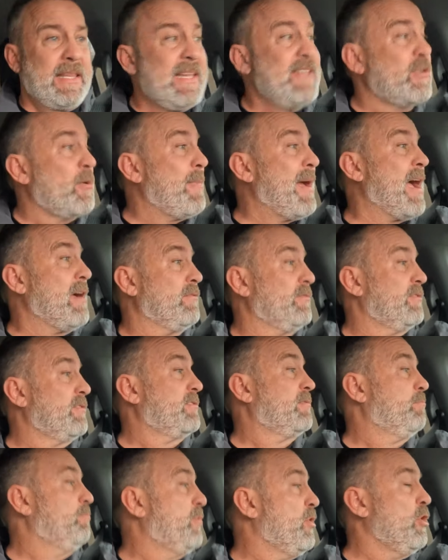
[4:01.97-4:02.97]
these are
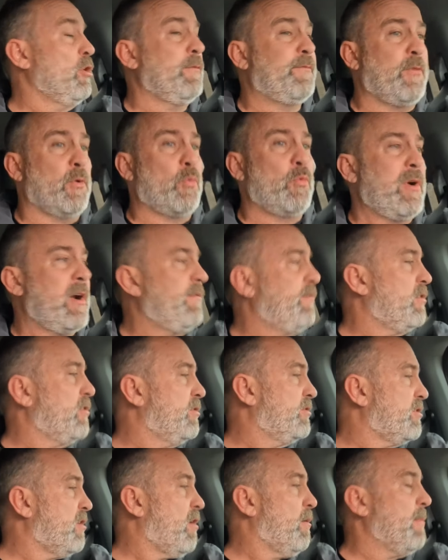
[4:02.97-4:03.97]
mountains. Beautiful
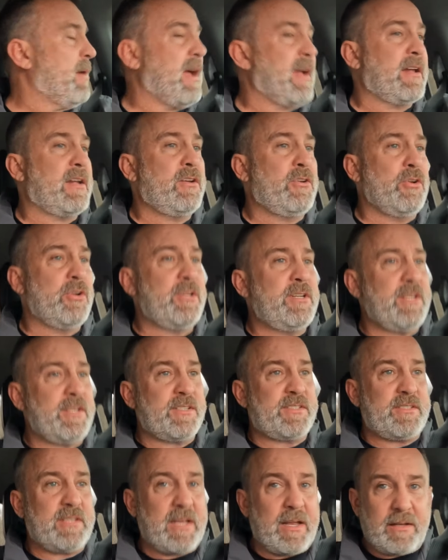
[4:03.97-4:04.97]
rivers, oh my
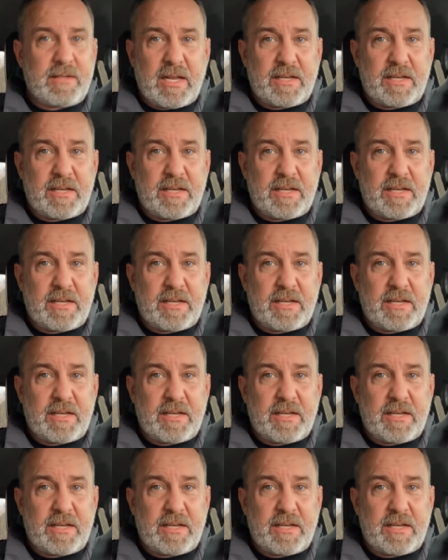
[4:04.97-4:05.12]
goodness.